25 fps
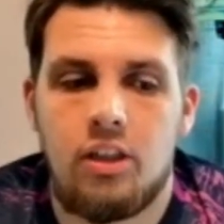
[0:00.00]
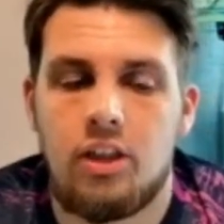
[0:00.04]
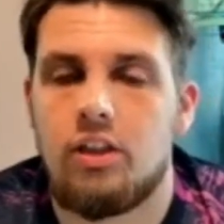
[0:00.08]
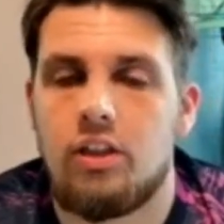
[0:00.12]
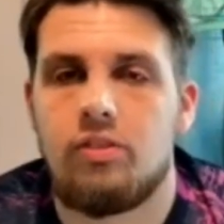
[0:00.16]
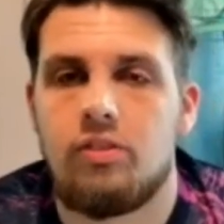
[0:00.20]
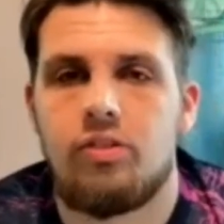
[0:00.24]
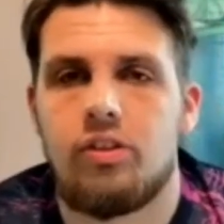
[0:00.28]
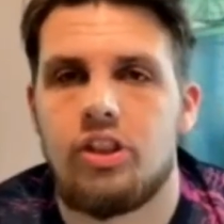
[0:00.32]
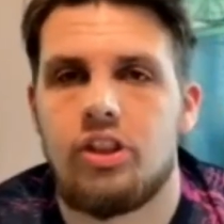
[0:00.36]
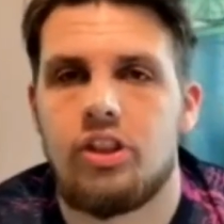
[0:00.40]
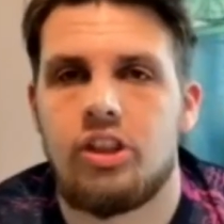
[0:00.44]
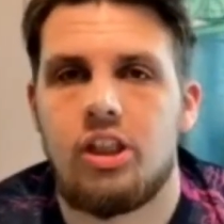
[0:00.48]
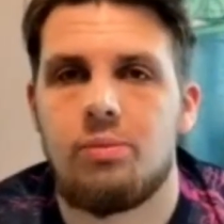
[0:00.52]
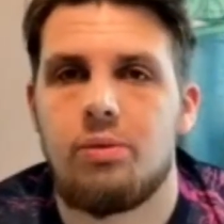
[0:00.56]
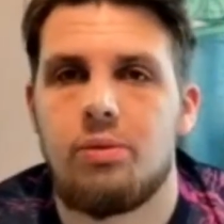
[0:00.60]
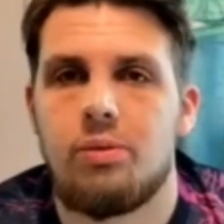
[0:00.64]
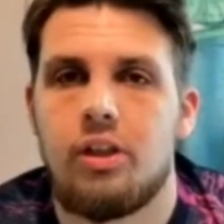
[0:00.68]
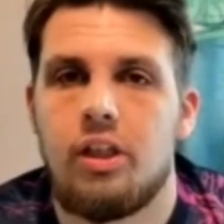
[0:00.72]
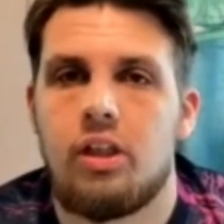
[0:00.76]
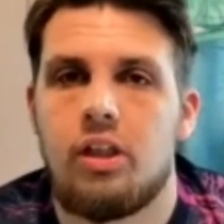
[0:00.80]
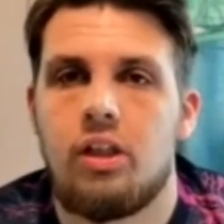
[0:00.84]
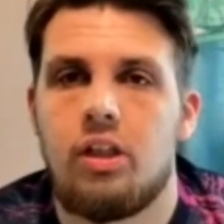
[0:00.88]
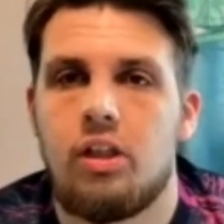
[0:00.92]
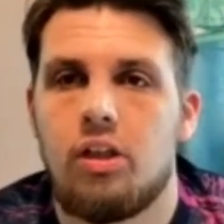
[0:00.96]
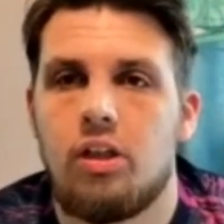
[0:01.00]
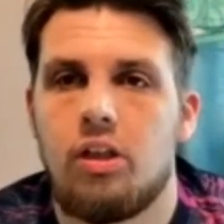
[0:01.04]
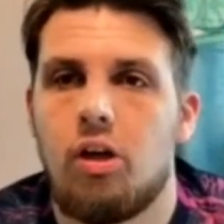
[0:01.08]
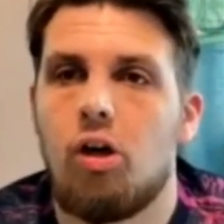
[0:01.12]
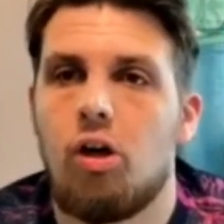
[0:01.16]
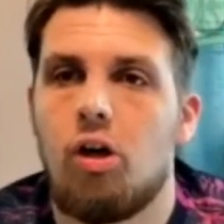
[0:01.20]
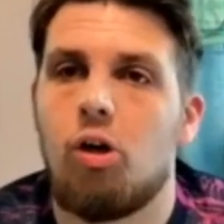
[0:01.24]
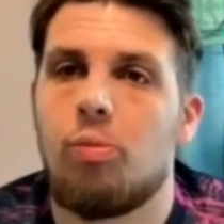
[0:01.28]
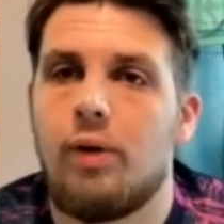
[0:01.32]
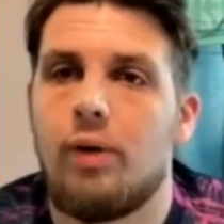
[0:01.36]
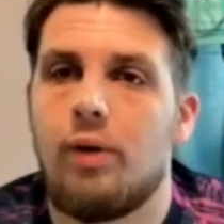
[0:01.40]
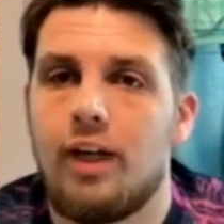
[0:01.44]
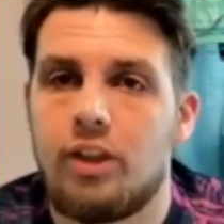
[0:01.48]
for example, like the
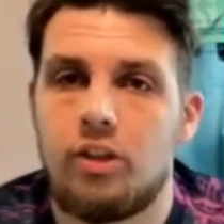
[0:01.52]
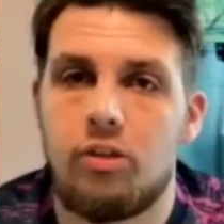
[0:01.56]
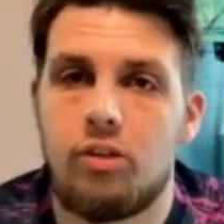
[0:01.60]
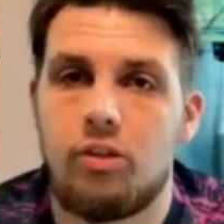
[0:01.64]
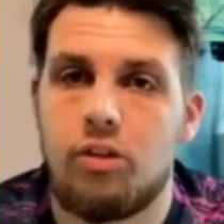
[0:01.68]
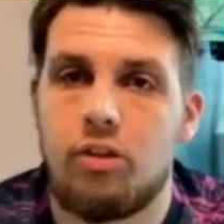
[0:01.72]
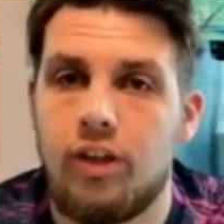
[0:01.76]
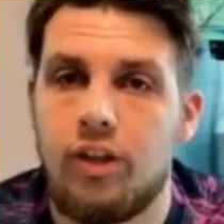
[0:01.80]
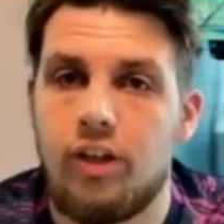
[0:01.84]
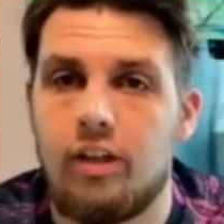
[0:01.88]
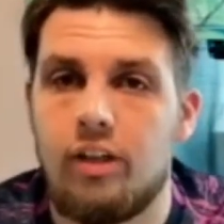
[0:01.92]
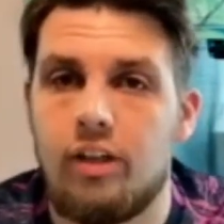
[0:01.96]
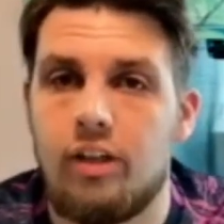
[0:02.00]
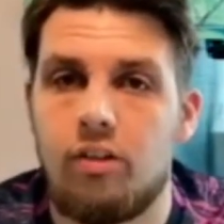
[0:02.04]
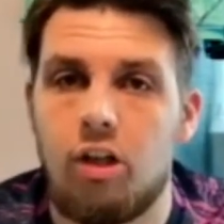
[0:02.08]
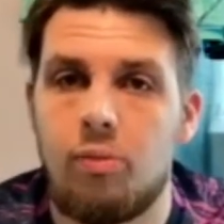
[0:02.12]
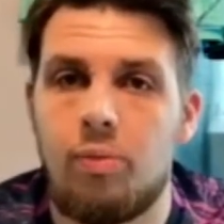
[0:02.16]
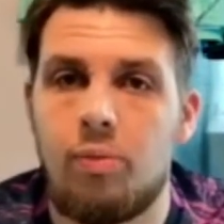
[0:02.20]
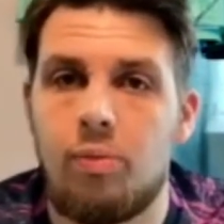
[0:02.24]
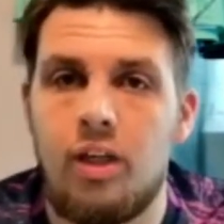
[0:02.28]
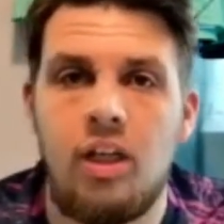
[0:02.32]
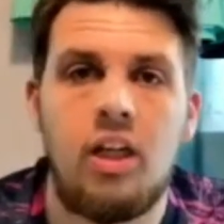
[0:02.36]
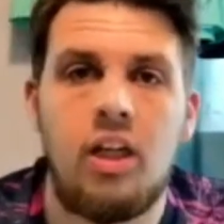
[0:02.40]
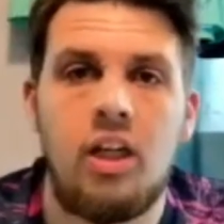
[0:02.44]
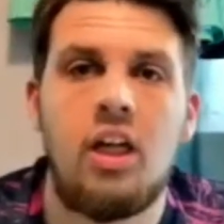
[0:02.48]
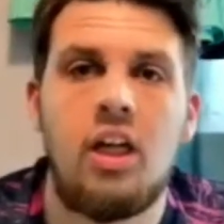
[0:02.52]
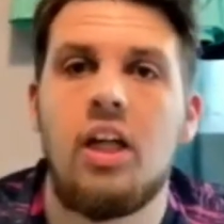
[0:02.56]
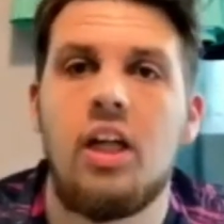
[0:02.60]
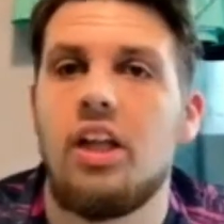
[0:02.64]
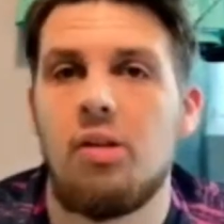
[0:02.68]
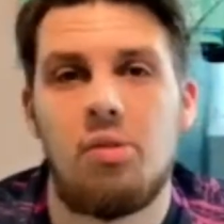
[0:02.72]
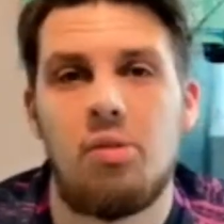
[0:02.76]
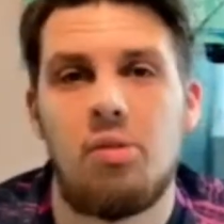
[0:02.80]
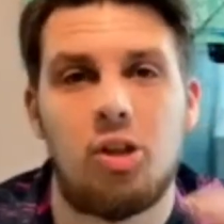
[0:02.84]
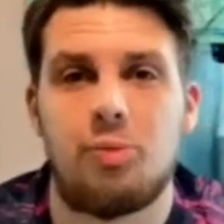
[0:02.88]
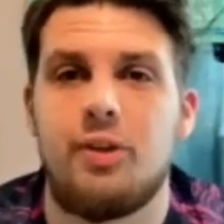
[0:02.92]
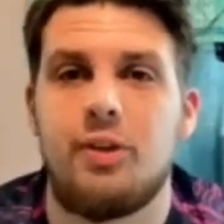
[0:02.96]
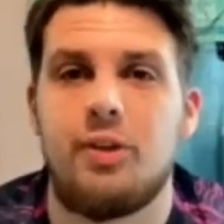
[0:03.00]
All Blacks are great at rugby, they
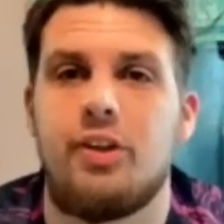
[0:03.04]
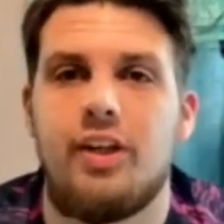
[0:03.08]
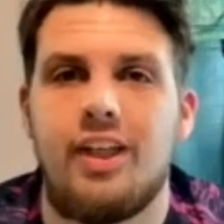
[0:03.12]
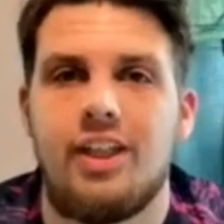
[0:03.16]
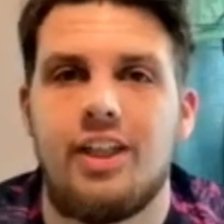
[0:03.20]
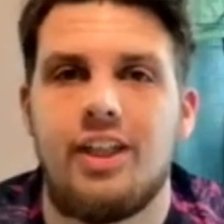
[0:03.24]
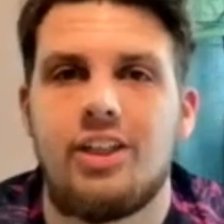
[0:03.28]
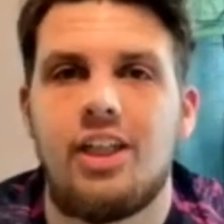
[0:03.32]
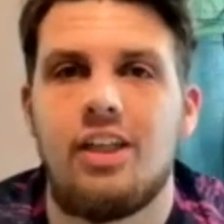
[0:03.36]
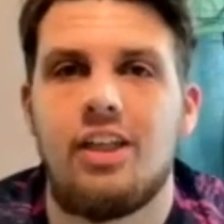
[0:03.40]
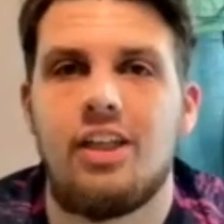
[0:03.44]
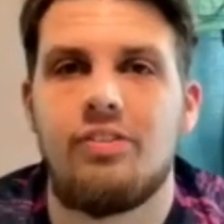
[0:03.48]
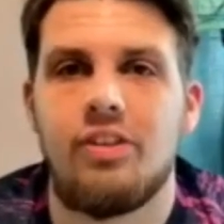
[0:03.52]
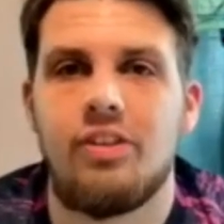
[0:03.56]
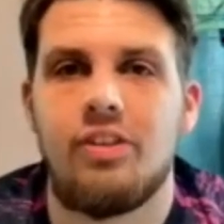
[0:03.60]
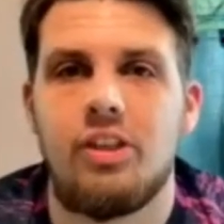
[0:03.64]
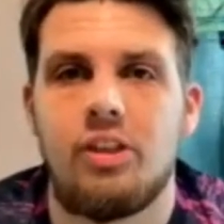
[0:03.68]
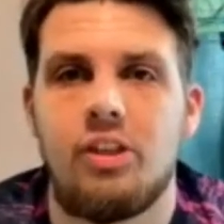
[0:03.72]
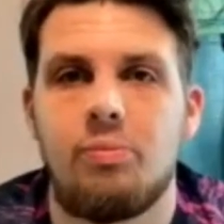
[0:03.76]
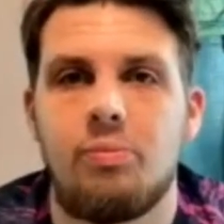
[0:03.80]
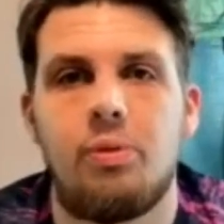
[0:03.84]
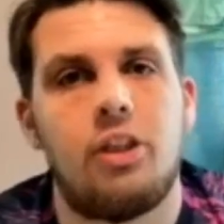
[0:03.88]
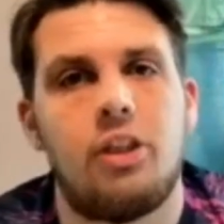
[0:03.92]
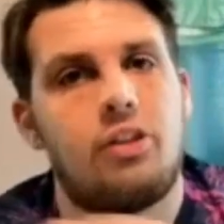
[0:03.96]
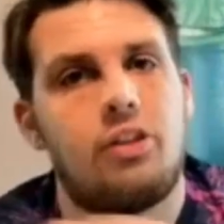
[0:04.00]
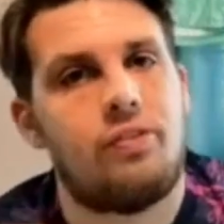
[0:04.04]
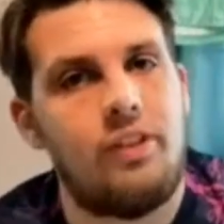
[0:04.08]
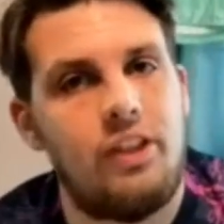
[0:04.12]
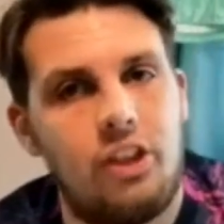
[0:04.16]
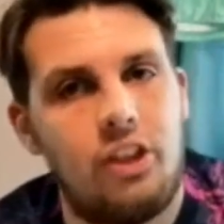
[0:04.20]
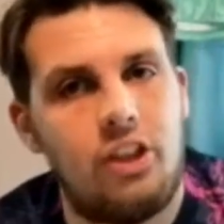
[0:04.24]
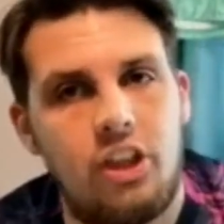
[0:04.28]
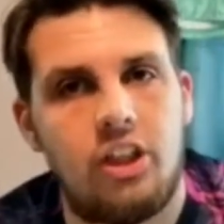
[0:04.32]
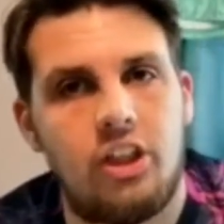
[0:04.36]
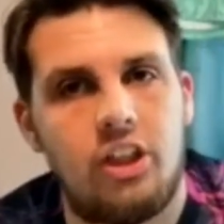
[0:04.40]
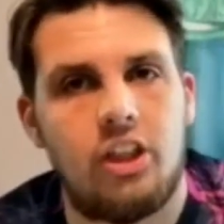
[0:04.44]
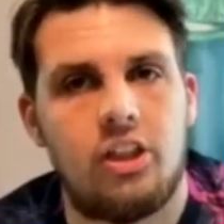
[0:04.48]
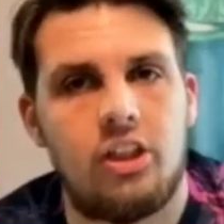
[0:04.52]
must be great at sevens. But it's
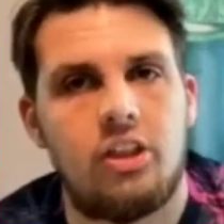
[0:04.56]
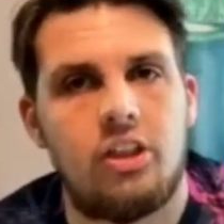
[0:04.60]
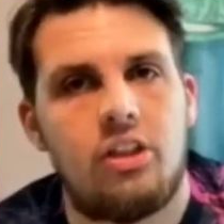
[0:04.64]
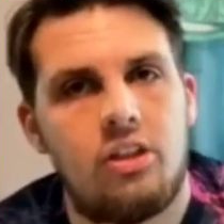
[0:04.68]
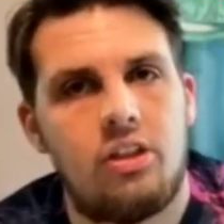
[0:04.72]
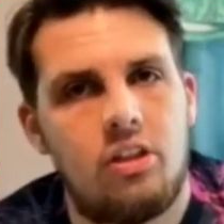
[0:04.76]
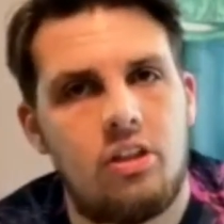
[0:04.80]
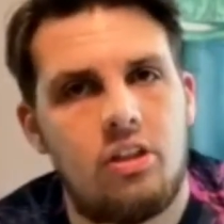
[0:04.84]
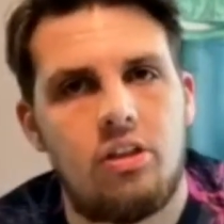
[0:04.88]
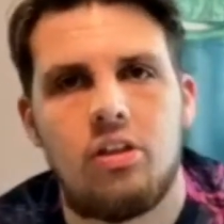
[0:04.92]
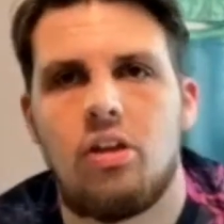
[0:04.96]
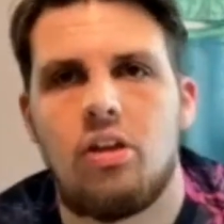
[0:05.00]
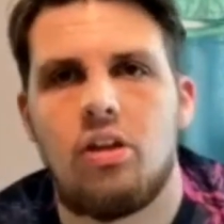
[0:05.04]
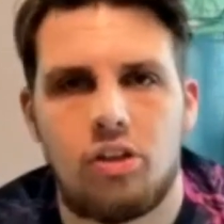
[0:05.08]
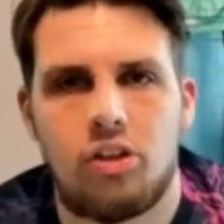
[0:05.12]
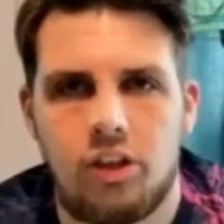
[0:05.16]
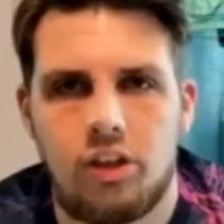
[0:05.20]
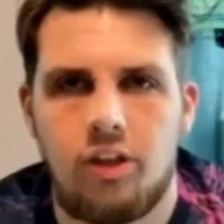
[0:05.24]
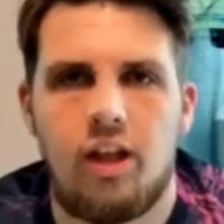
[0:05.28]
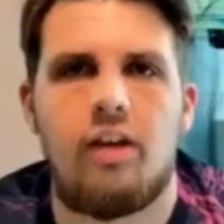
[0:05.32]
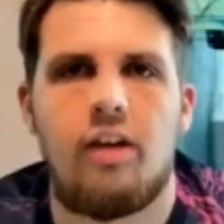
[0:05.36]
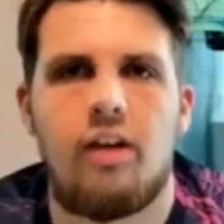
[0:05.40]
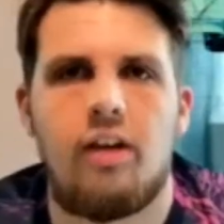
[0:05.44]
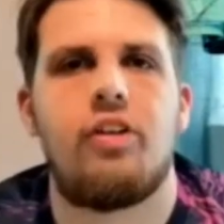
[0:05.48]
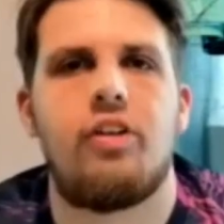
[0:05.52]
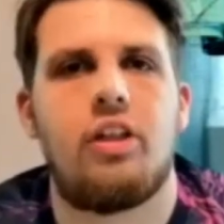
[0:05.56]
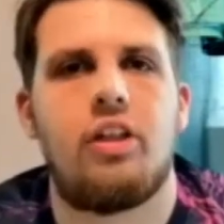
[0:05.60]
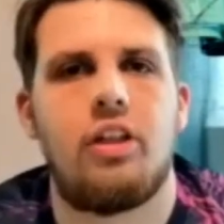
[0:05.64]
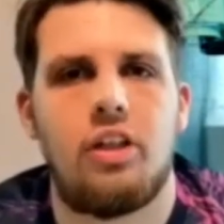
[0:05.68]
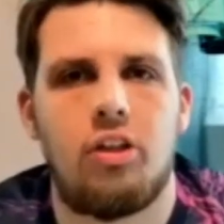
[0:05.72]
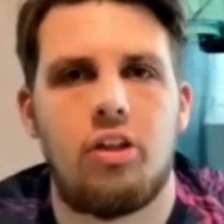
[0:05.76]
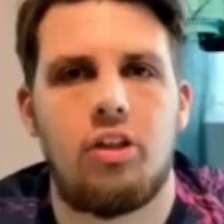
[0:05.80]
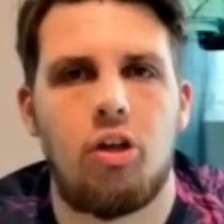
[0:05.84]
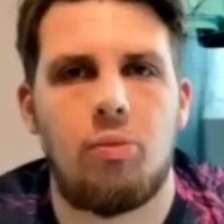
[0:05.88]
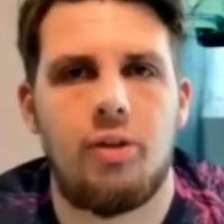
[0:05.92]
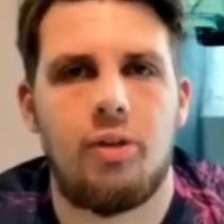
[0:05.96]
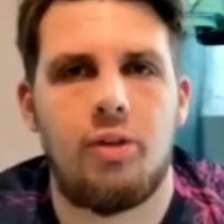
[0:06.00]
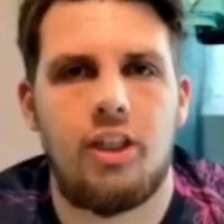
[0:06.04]
Fiji that or South Africa
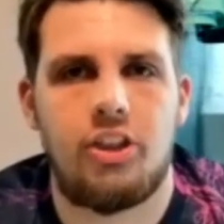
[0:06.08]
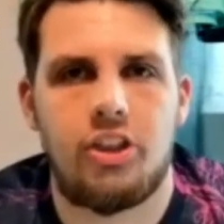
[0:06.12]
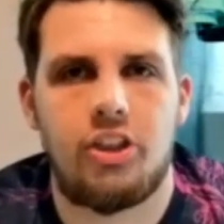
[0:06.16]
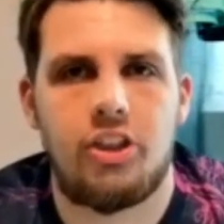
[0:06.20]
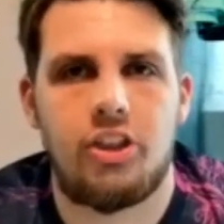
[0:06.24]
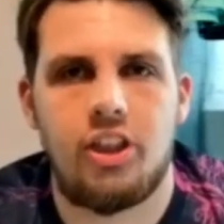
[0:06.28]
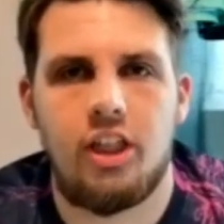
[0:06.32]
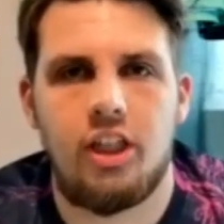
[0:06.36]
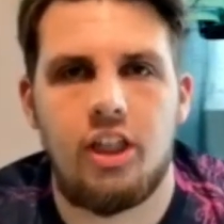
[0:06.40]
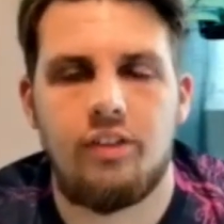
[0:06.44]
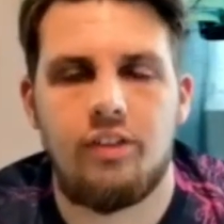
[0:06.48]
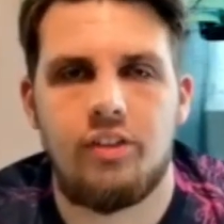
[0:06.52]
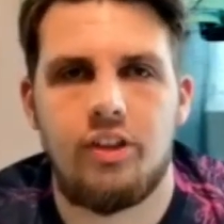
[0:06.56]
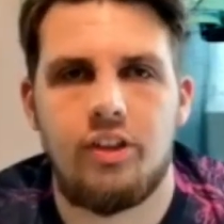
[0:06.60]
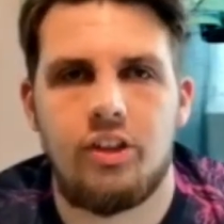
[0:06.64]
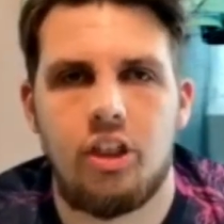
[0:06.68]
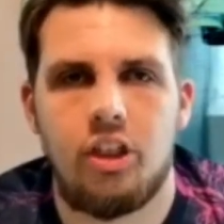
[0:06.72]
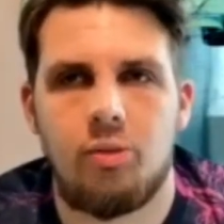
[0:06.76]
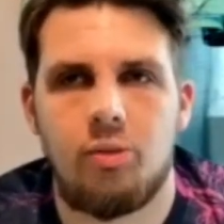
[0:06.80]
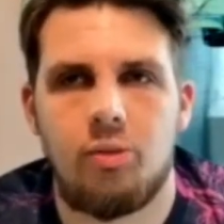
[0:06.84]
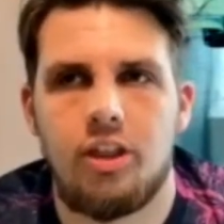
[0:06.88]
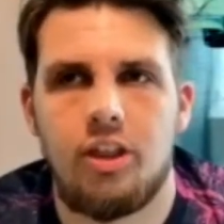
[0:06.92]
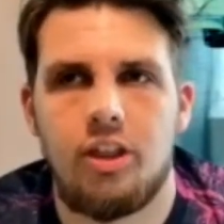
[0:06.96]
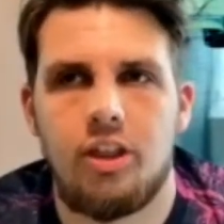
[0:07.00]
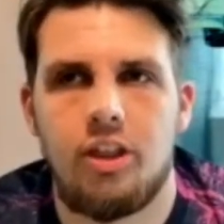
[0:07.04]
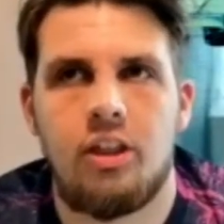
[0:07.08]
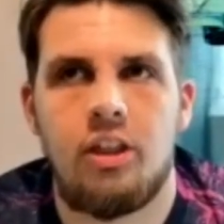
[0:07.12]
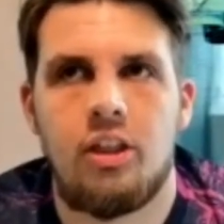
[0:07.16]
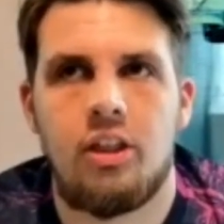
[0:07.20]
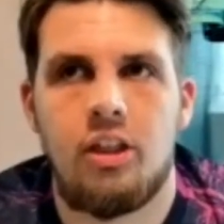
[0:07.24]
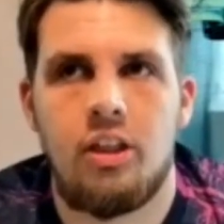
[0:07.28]
that dominates the sevens. And I'm like,